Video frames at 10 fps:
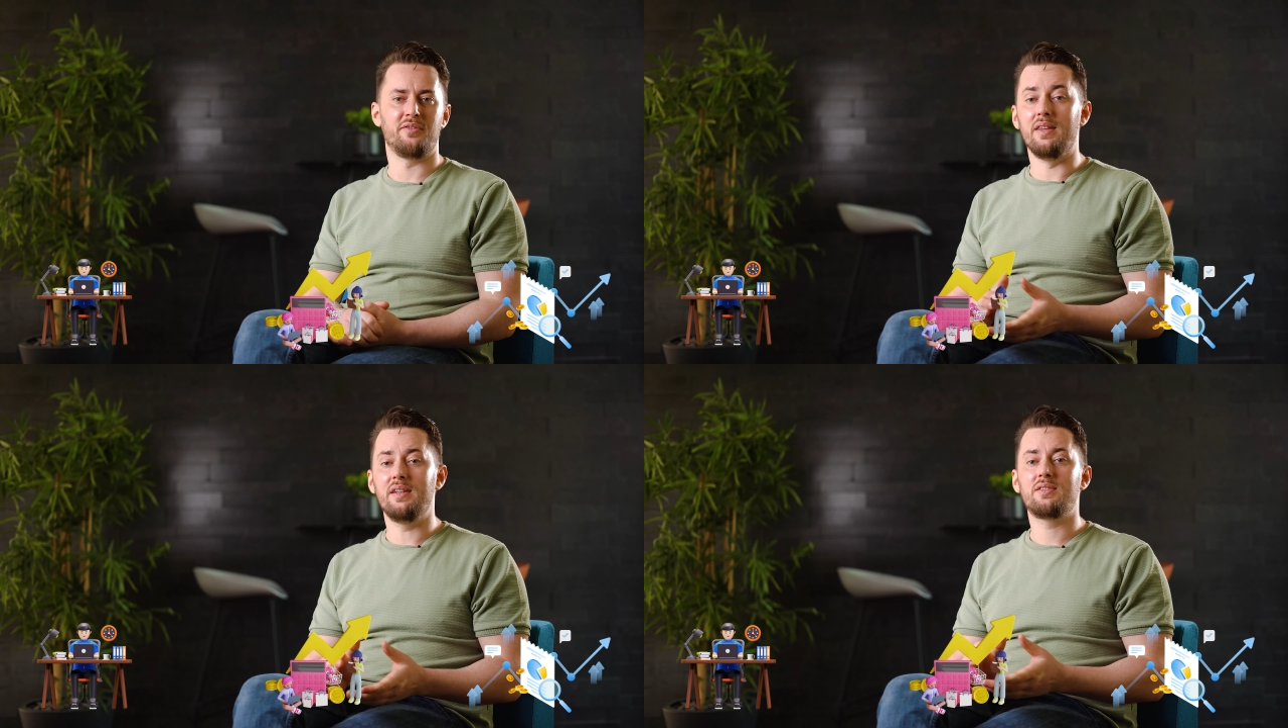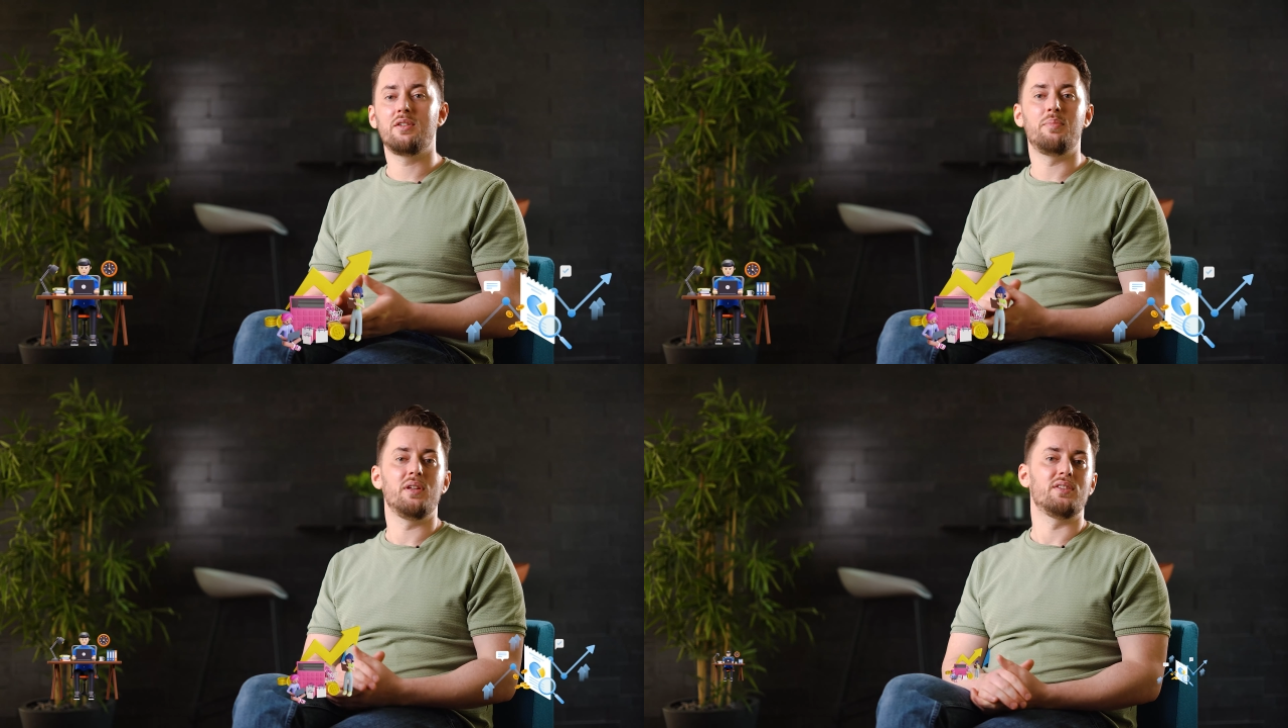This
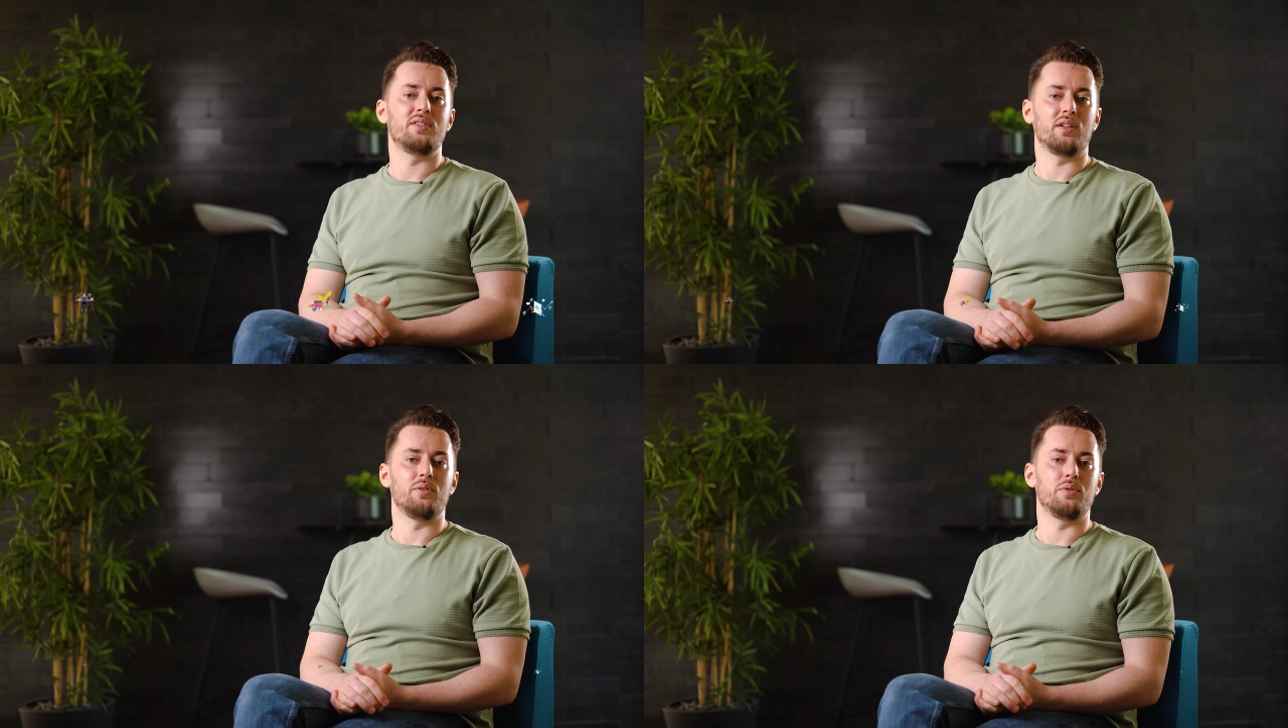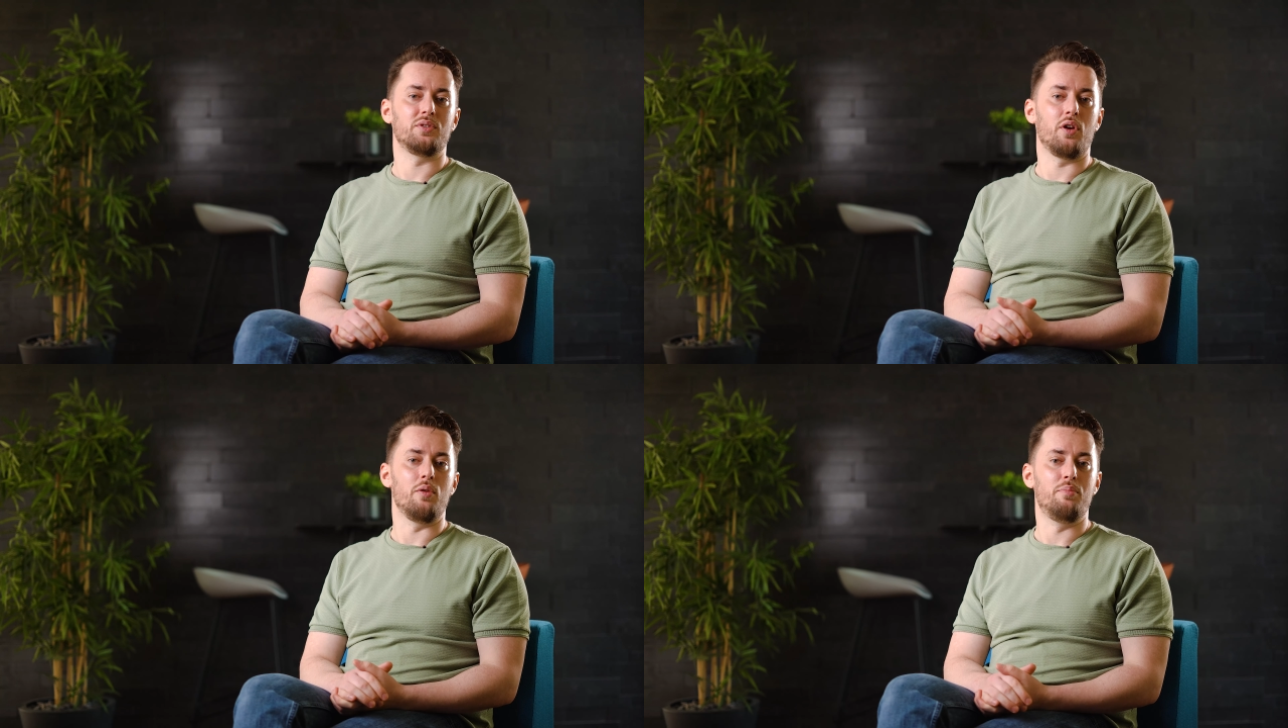could be a signal
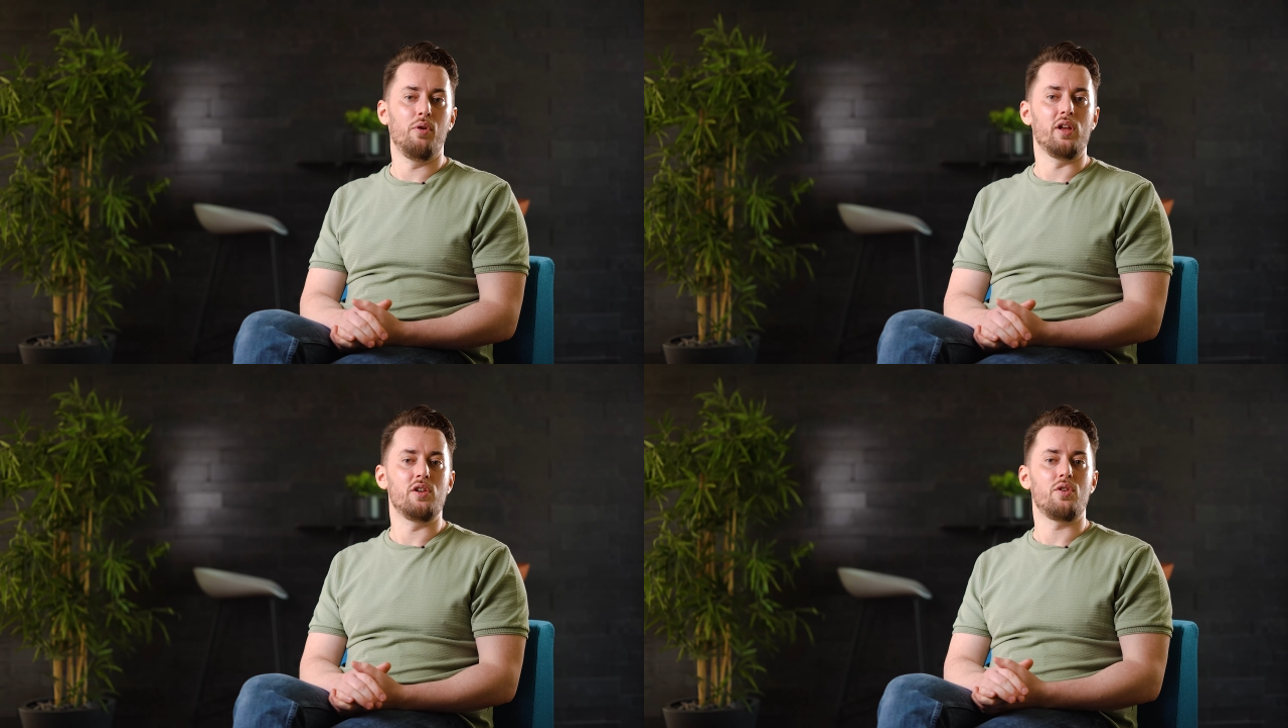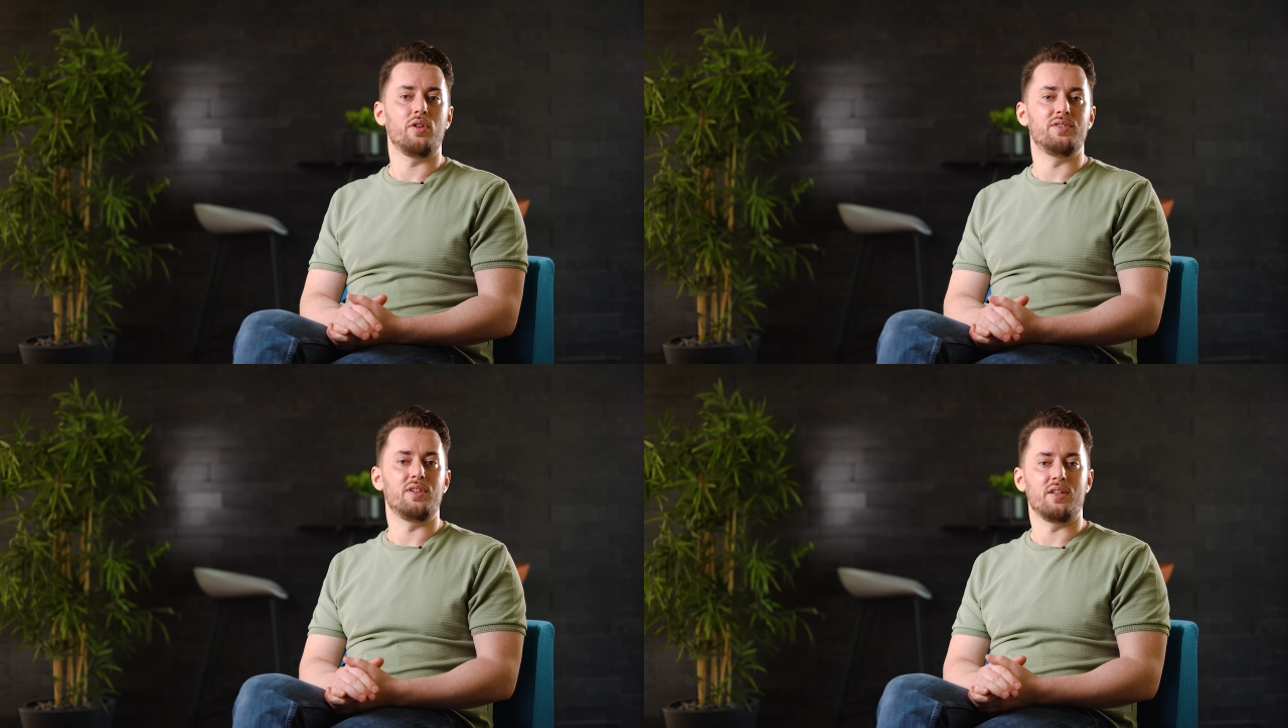to go bullish
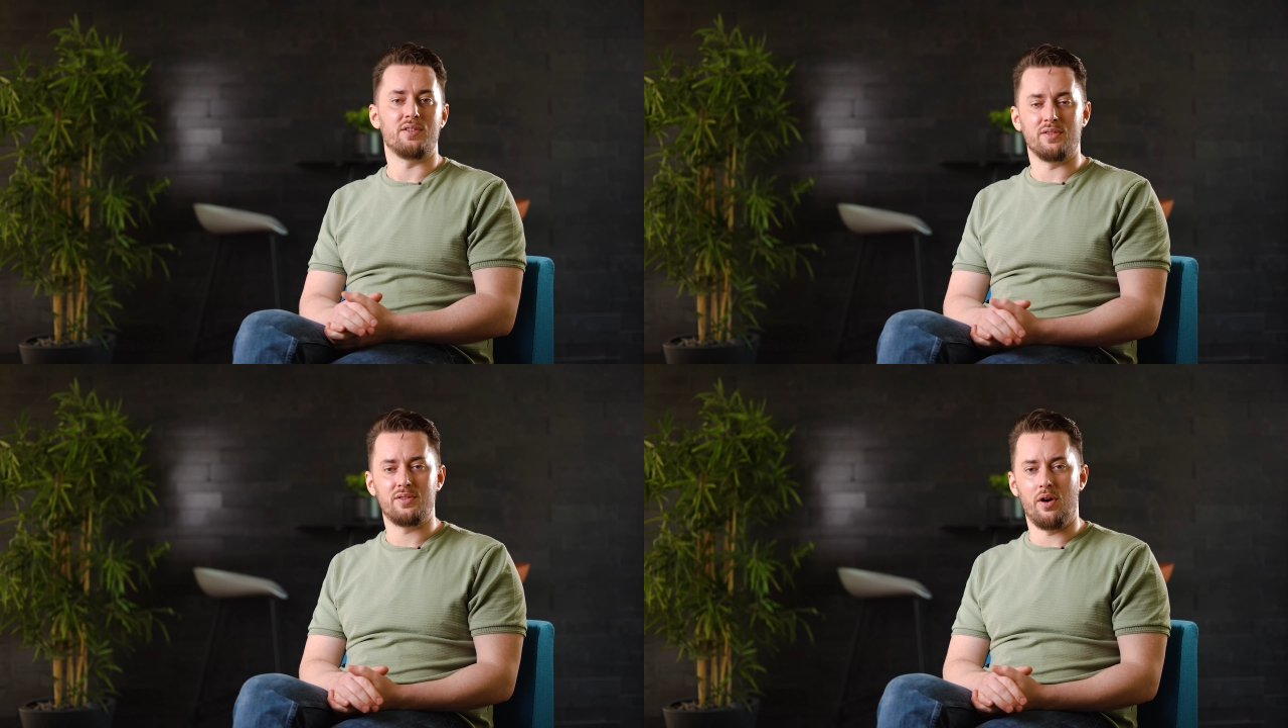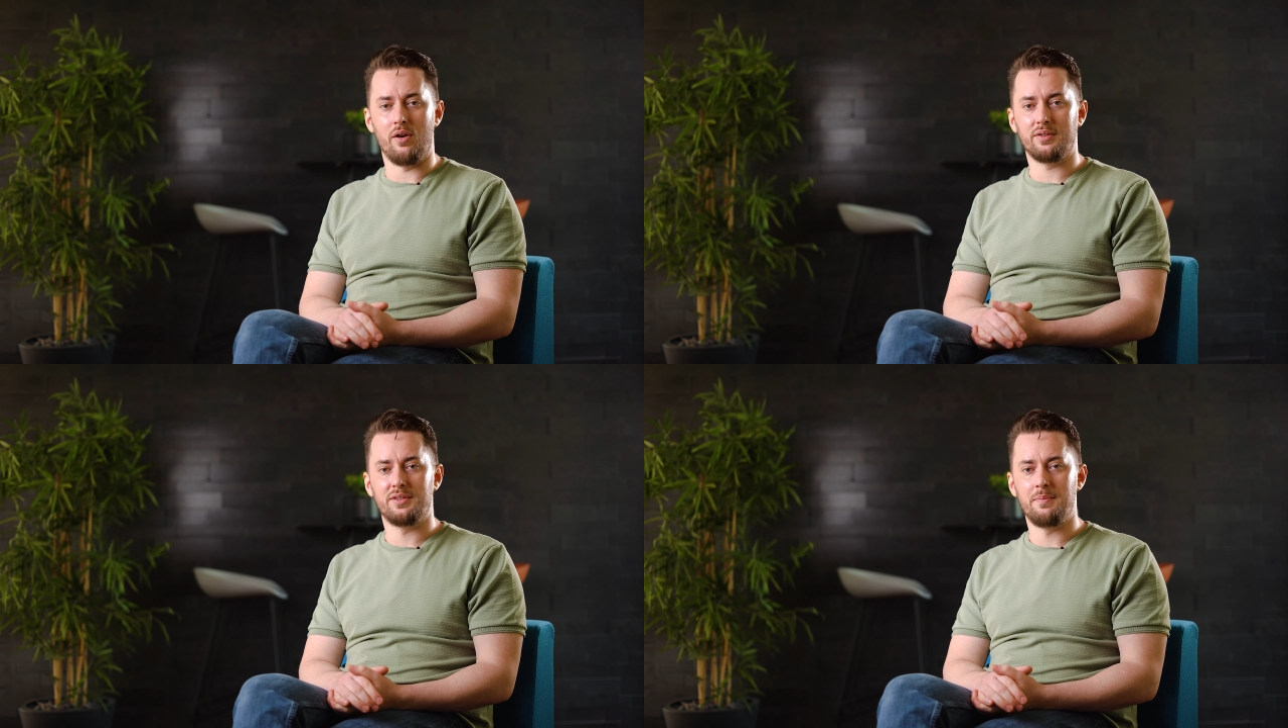on certain
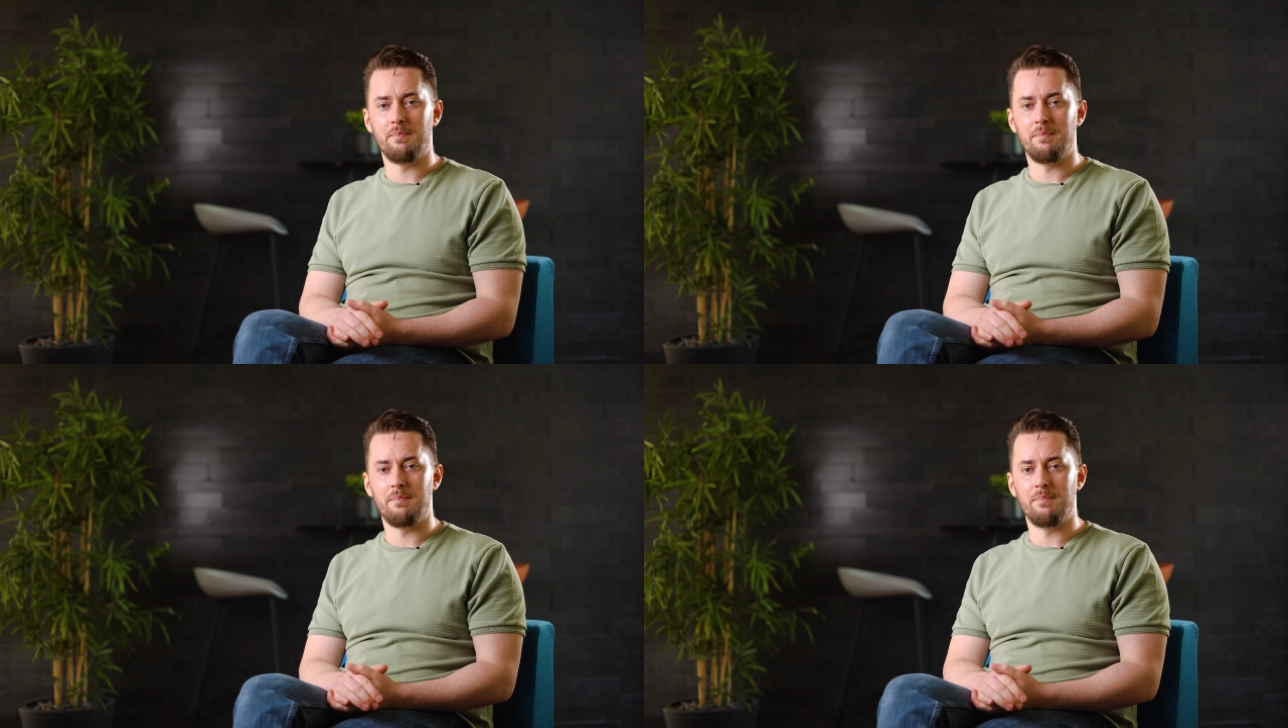stocks.